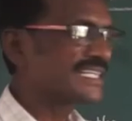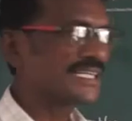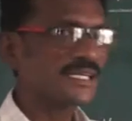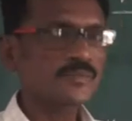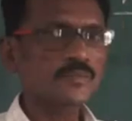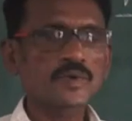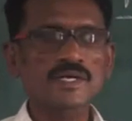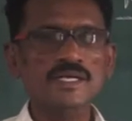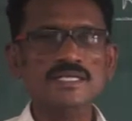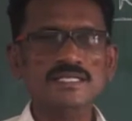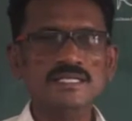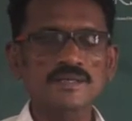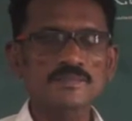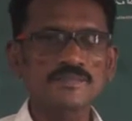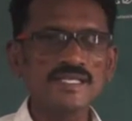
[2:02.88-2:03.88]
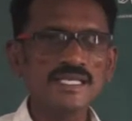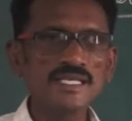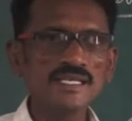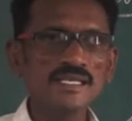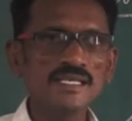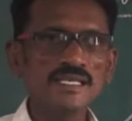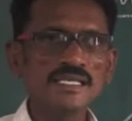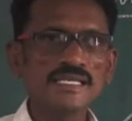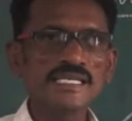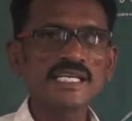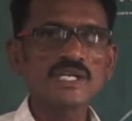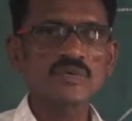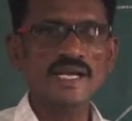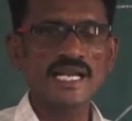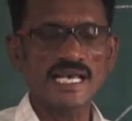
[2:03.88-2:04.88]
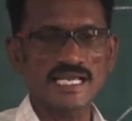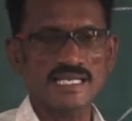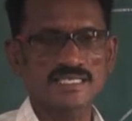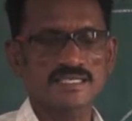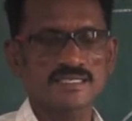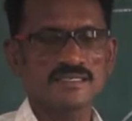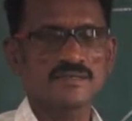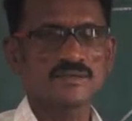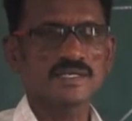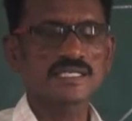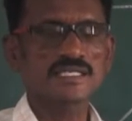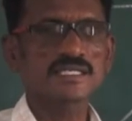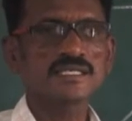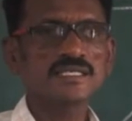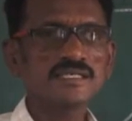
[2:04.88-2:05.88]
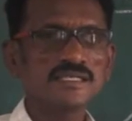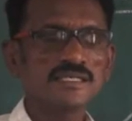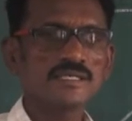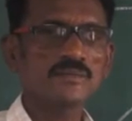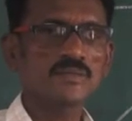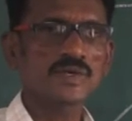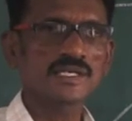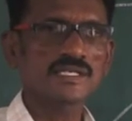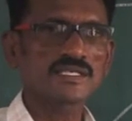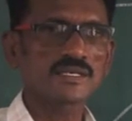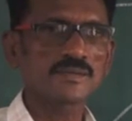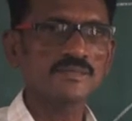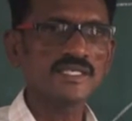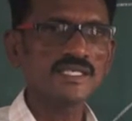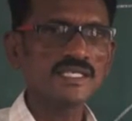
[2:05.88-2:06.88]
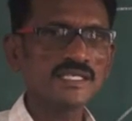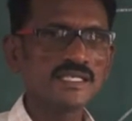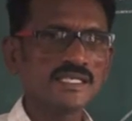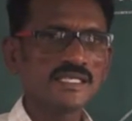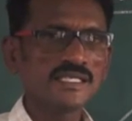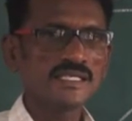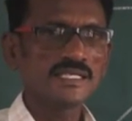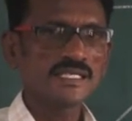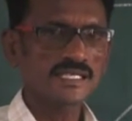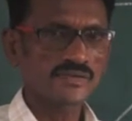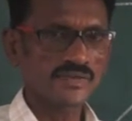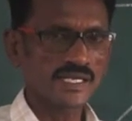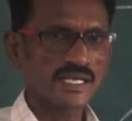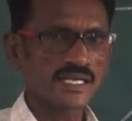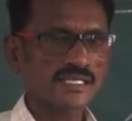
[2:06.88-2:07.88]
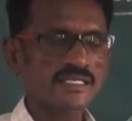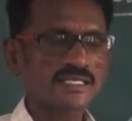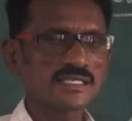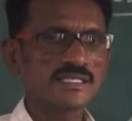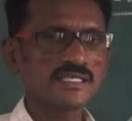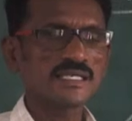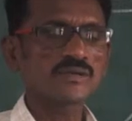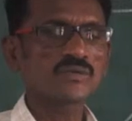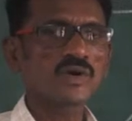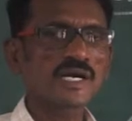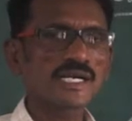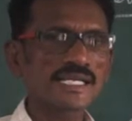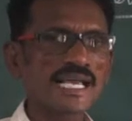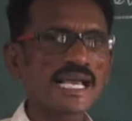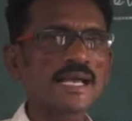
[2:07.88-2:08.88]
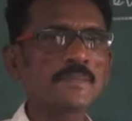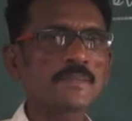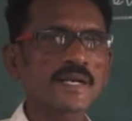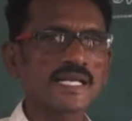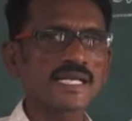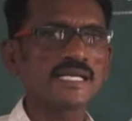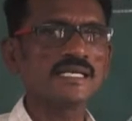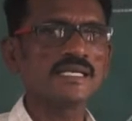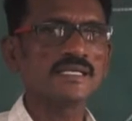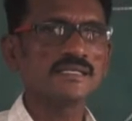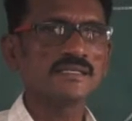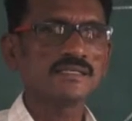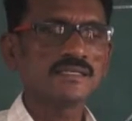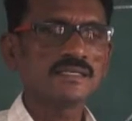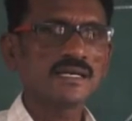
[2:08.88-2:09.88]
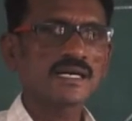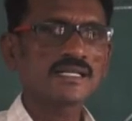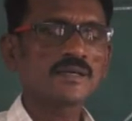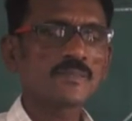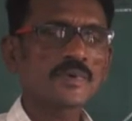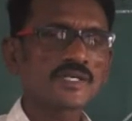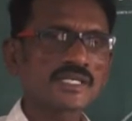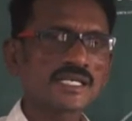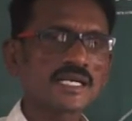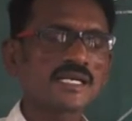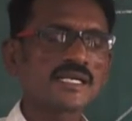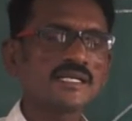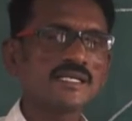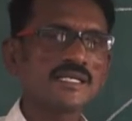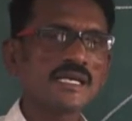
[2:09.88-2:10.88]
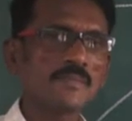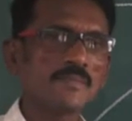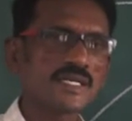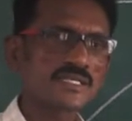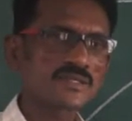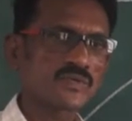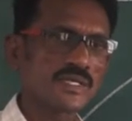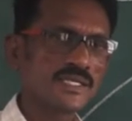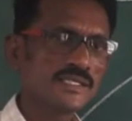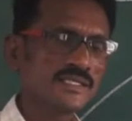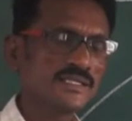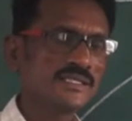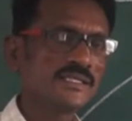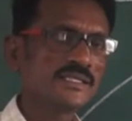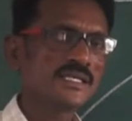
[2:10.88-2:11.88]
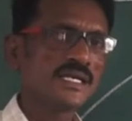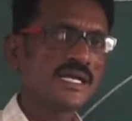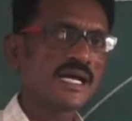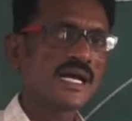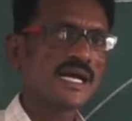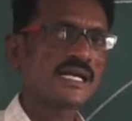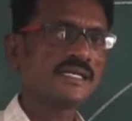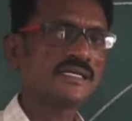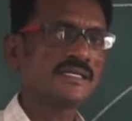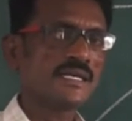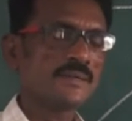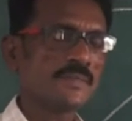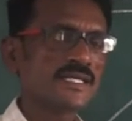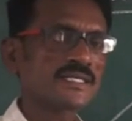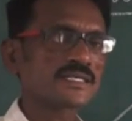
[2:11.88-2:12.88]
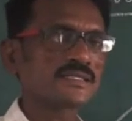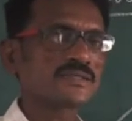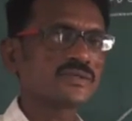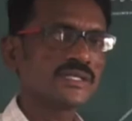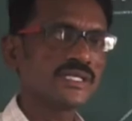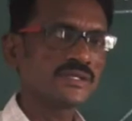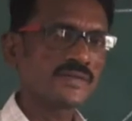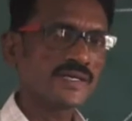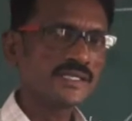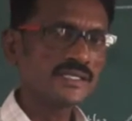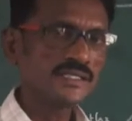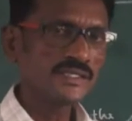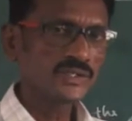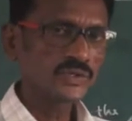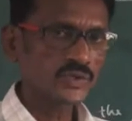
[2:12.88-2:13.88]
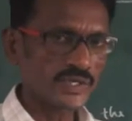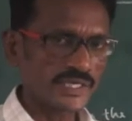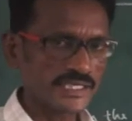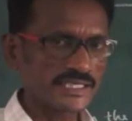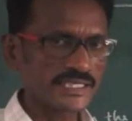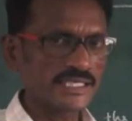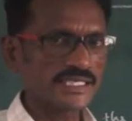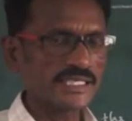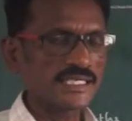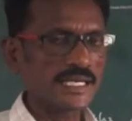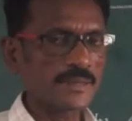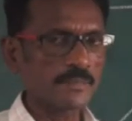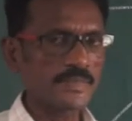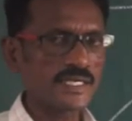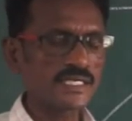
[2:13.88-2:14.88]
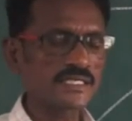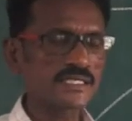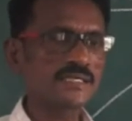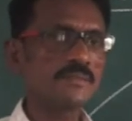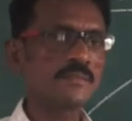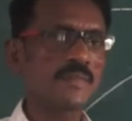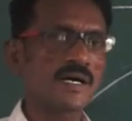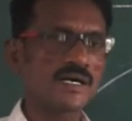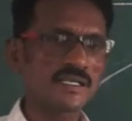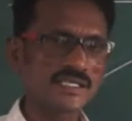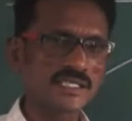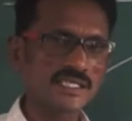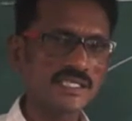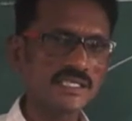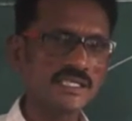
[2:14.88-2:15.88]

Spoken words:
the importance of the equinox? What is the importance of the equinox? Here what happening on the particular MS1 and MS21, 23. M means March